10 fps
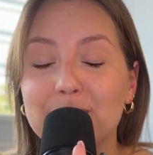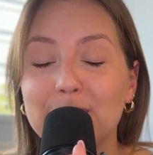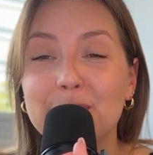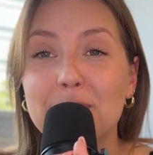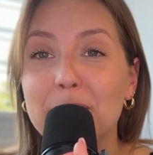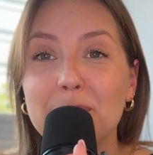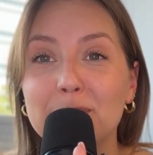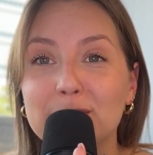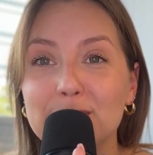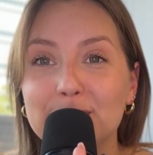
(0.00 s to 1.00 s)
No matter what
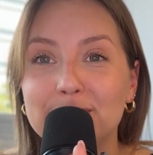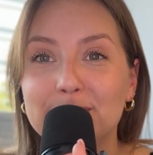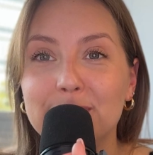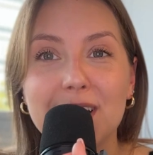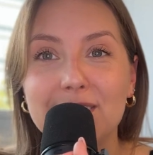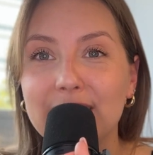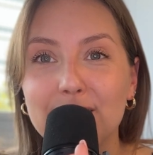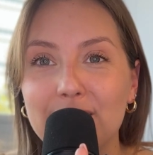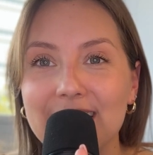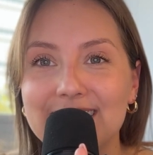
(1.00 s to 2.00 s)
we do, we never get it
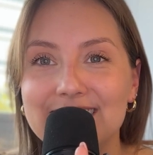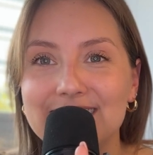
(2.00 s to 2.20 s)
right.